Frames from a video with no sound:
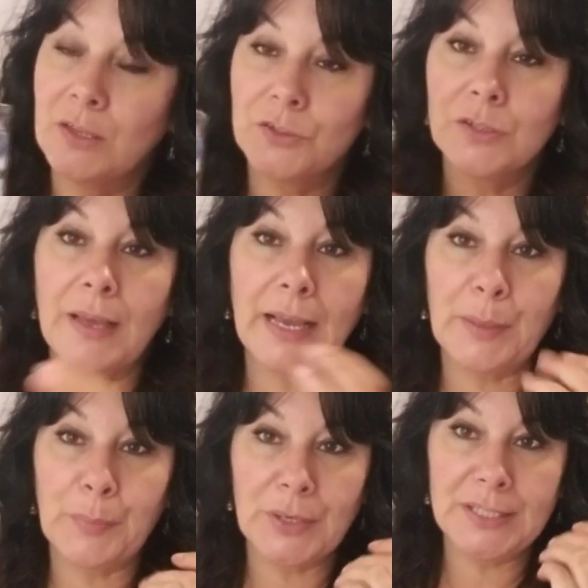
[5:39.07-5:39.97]
To the
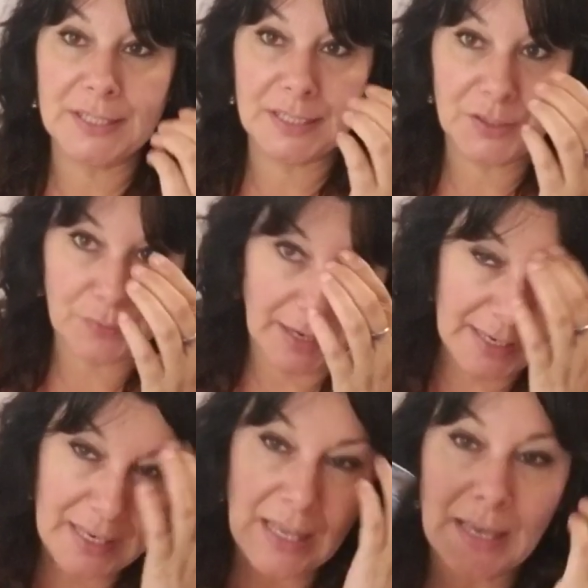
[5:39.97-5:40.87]
high priestess,
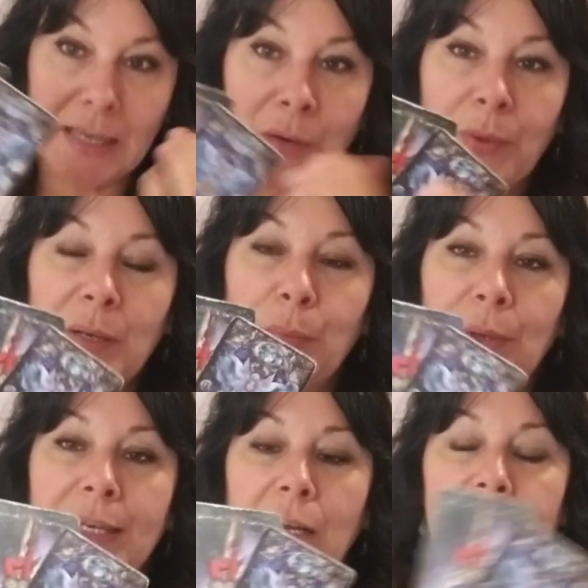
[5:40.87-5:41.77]
right? And I want to
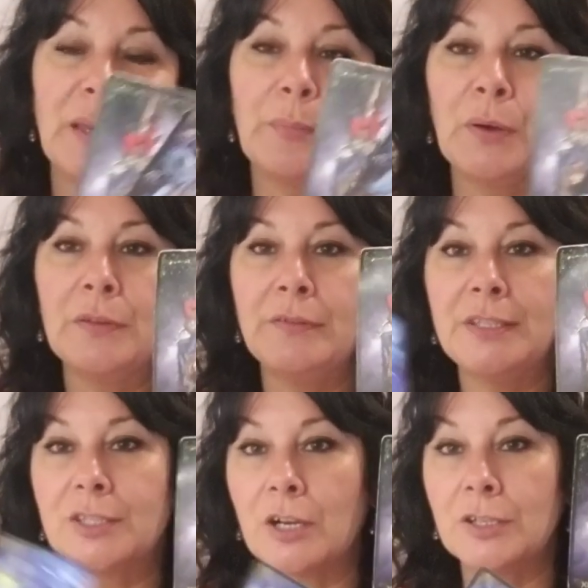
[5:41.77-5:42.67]
point out that both of
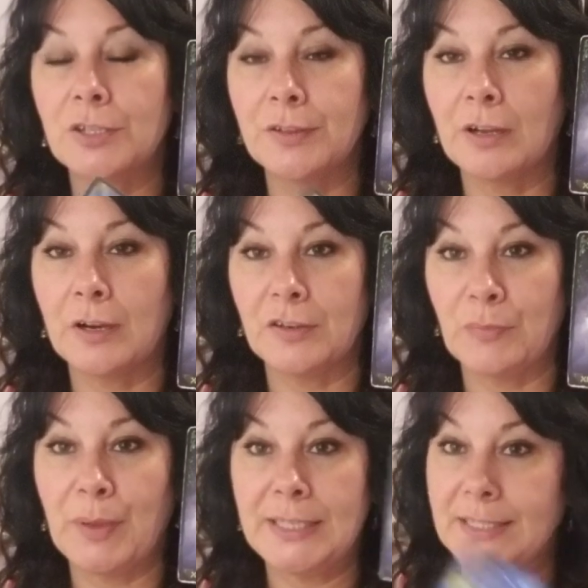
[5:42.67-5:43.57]
these cards are the card
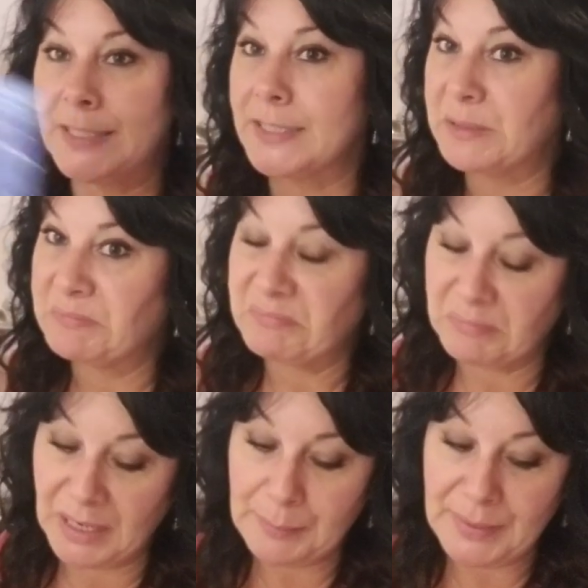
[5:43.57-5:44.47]
of Pisces.
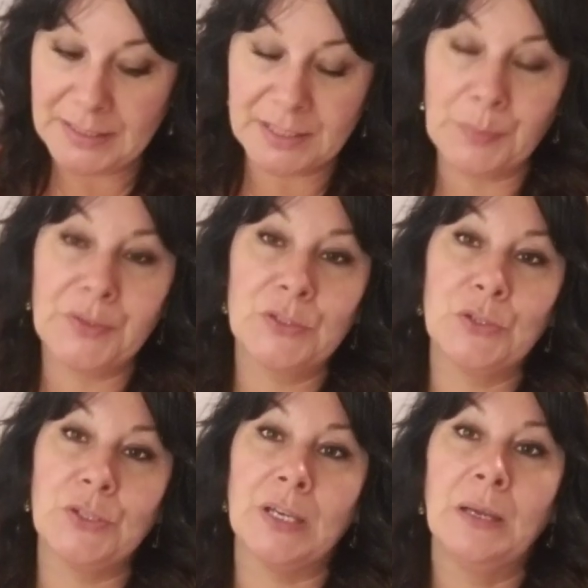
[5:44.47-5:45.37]
Might mean something
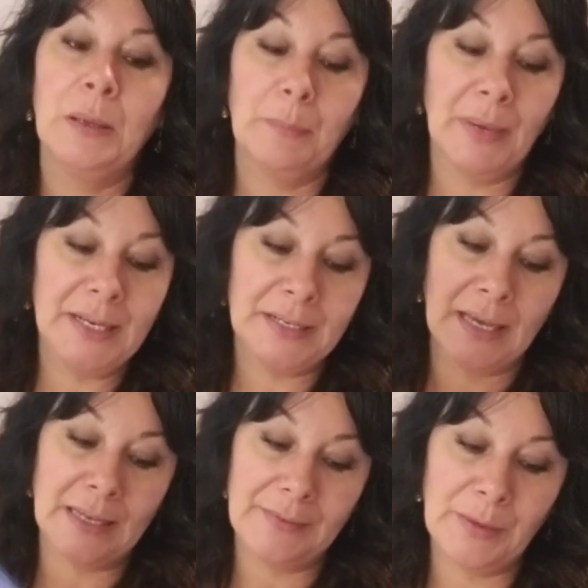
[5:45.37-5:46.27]
to you, might
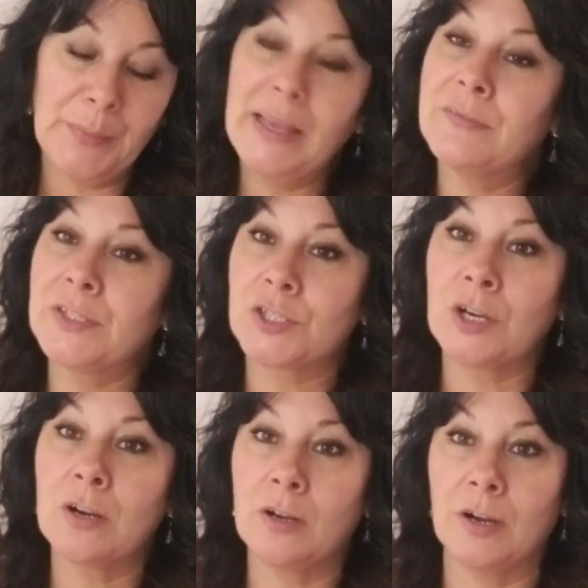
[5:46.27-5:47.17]
not. And then we have the
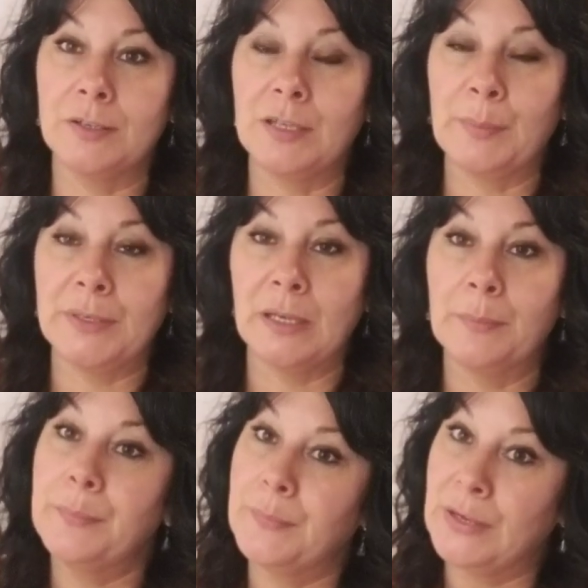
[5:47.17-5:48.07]
star card coming
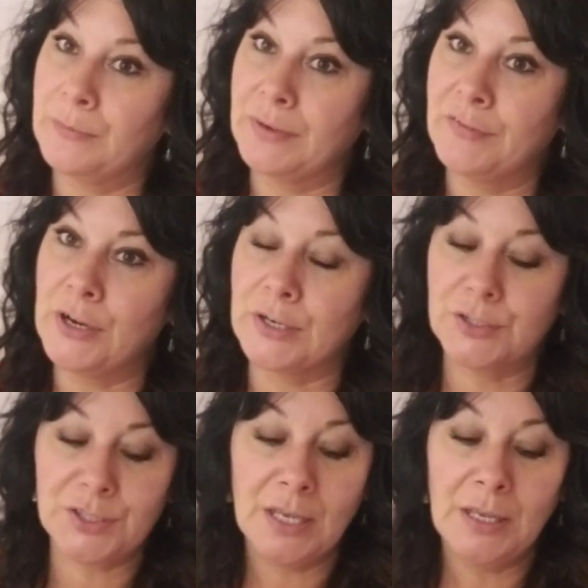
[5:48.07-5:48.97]
up in
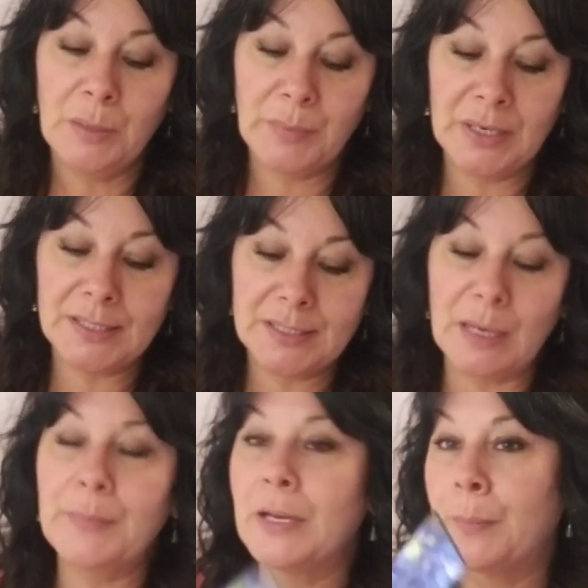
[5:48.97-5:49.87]
reverse, but it's
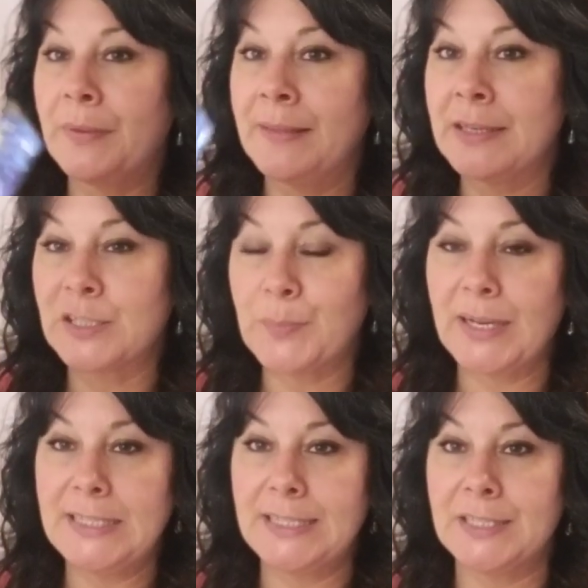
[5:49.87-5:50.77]
coming up, and that is
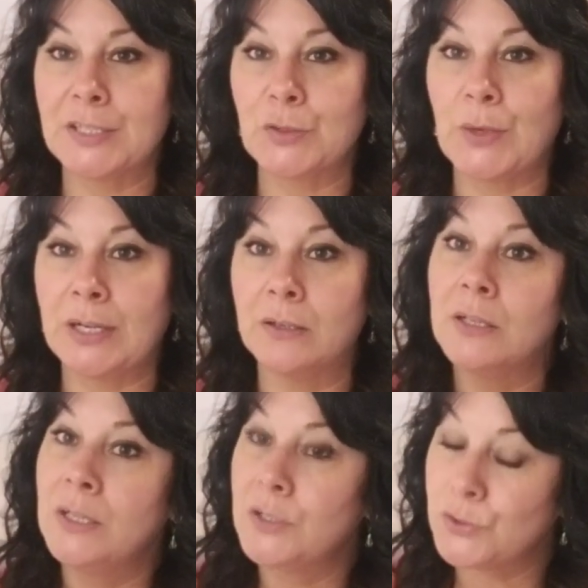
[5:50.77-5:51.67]
Pisces as well.
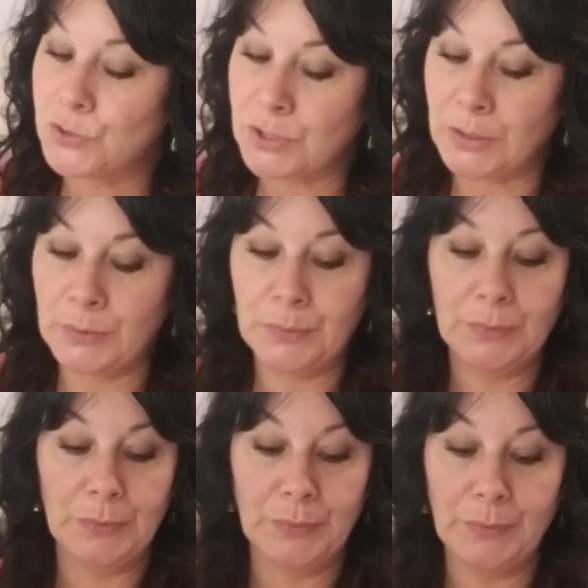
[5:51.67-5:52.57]
So
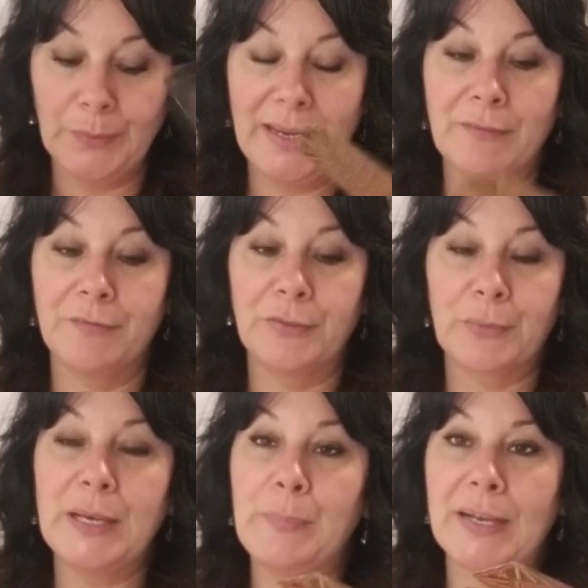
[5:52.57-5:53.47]
we have
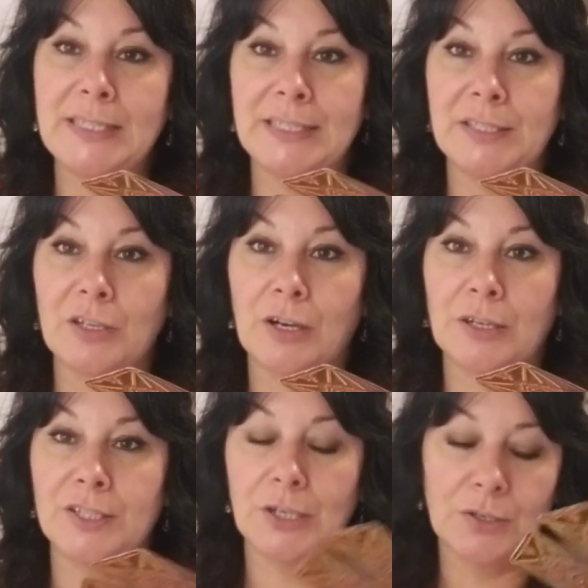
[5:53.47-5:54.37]
three Pisces
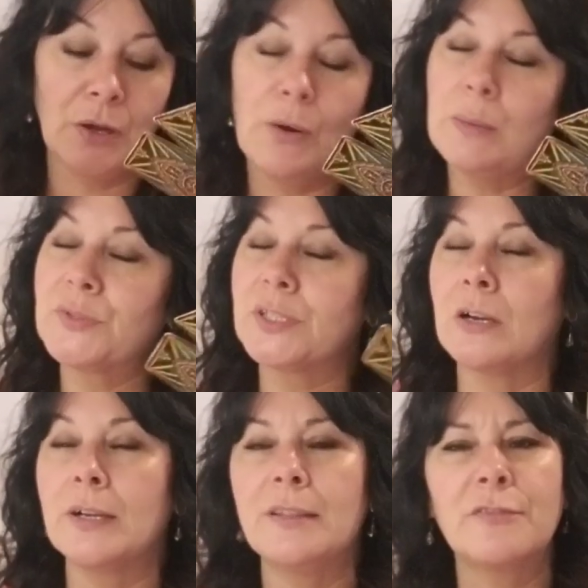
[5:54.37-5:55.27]
cards here. No, I'm
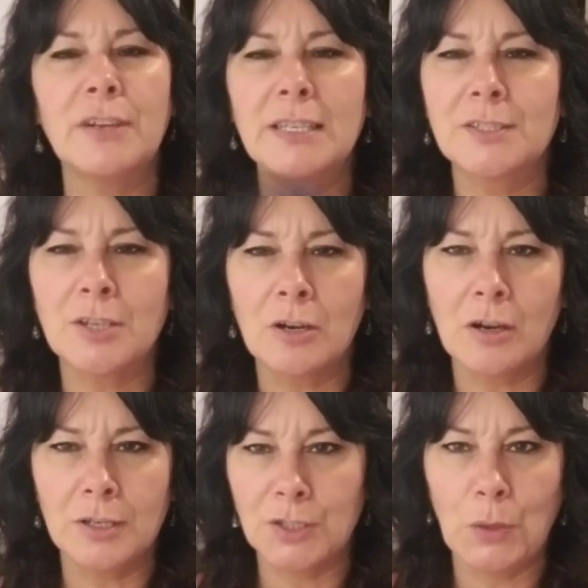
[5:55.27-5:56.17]
sorry. The fucking star
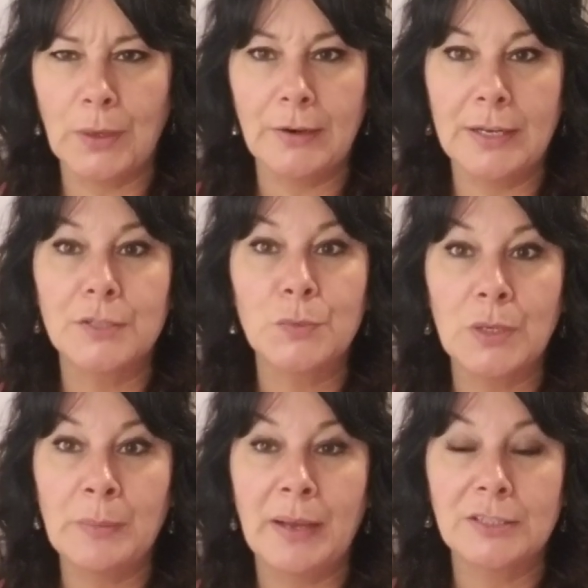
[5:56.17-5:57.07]
card's Aquarius.
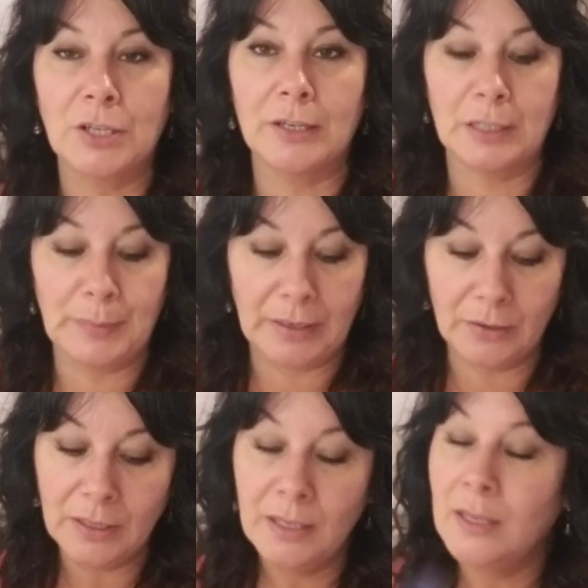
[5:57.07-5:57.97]
What am I talking
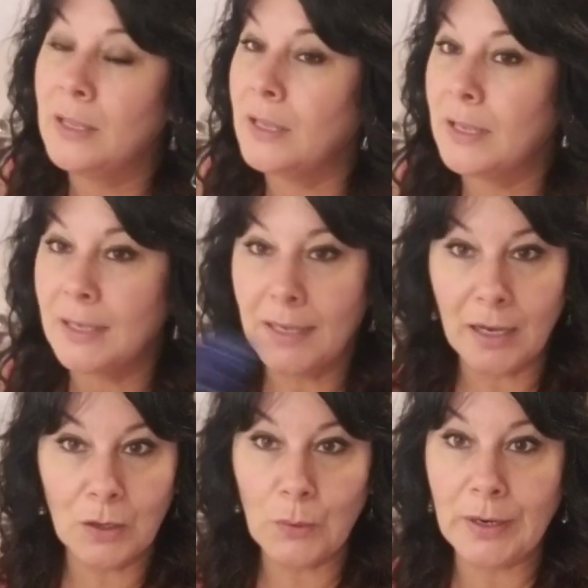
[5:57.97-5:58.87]
about?
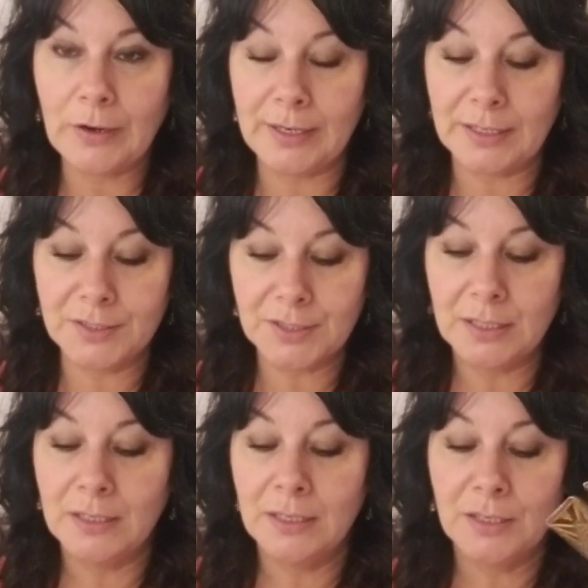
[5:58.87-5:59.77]
Aquarius.
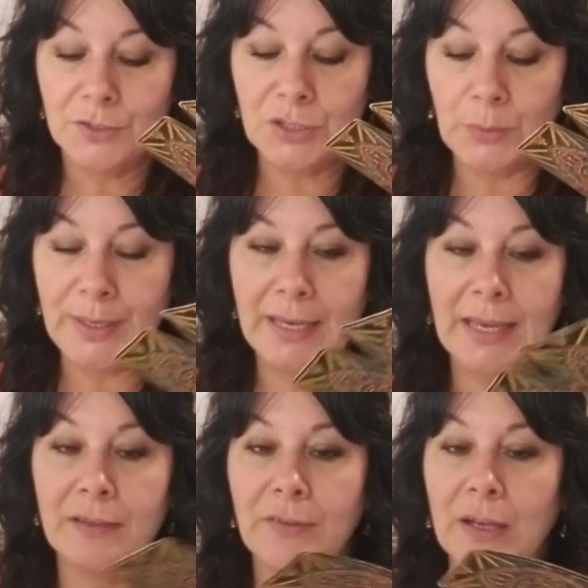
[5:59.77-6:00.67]
So we
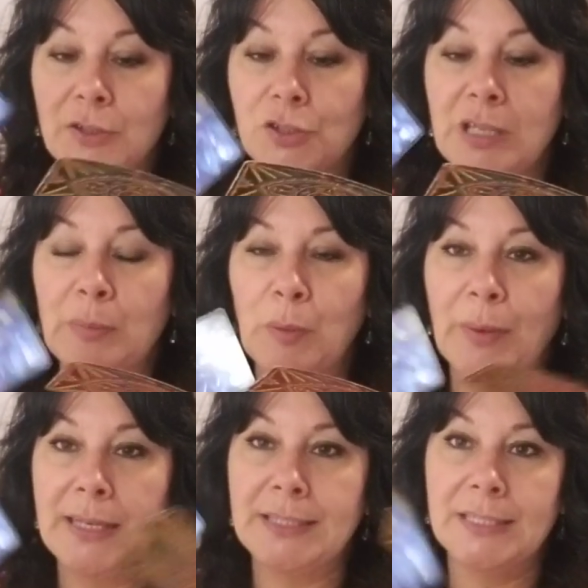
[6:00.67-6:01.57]
have double
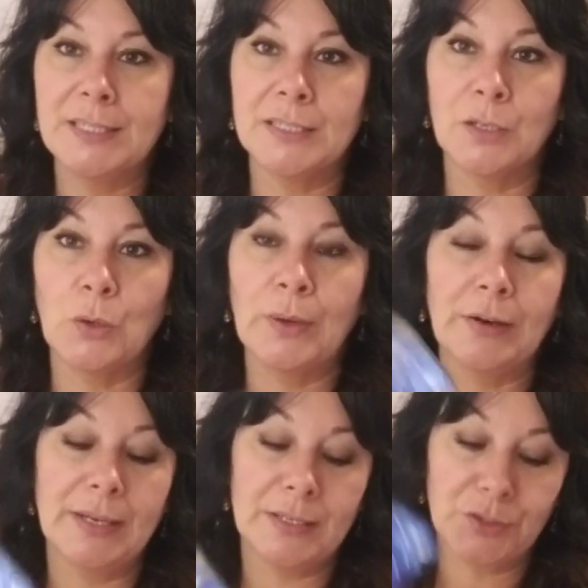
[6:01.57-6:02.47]
Pisces and Aquarius.